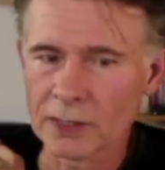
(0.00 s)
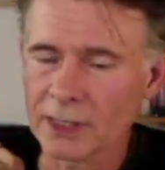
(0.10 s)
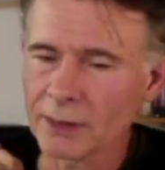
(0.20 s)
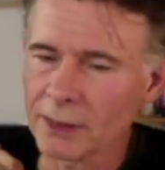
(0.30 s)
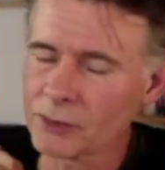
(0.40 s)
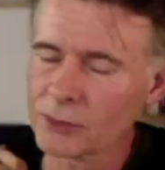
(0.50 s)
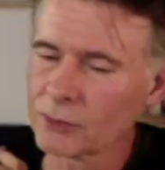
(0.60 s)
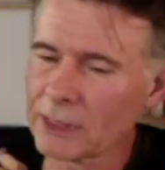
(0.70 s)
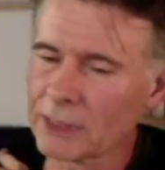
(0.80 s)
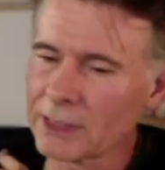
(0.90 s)
and can you
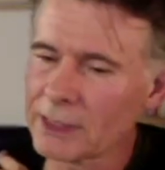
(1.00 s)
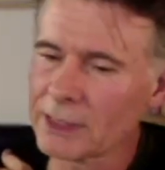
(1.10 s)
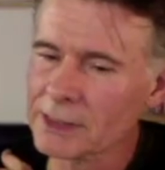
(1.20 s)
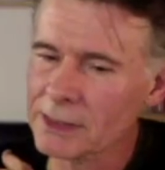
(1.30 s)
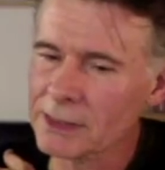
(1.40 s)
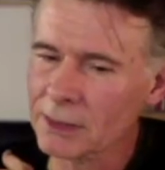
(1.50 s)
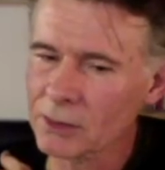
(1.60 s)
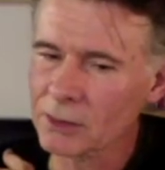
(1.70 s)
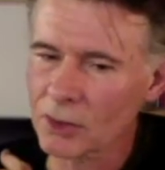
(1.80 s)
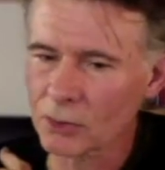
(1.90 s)
release the
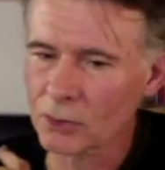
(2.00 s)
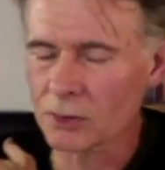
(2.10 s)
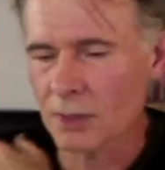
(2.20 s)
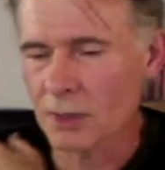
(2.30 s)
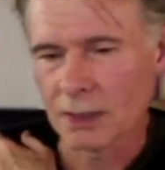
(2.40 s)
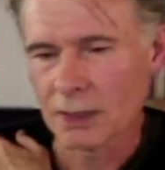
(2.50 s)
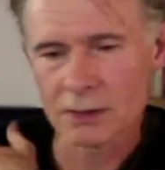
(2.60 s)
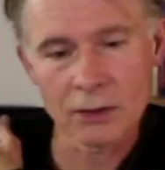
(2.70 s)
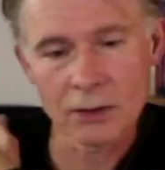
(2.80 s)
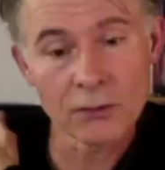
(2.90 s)
tone?
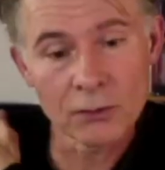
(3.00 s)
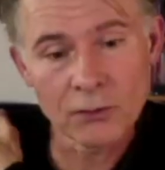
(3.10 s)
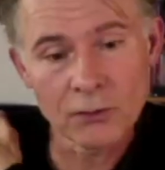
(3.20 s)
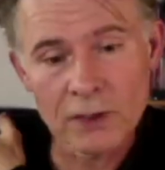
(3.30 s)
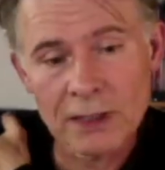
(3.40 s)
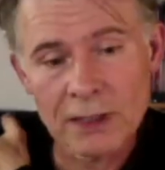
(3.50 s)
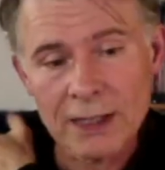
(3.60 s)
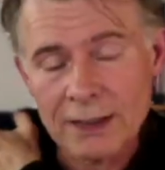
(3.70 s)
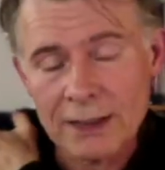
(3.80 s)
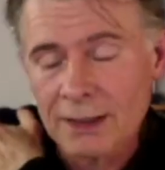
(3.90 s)
So if you feel like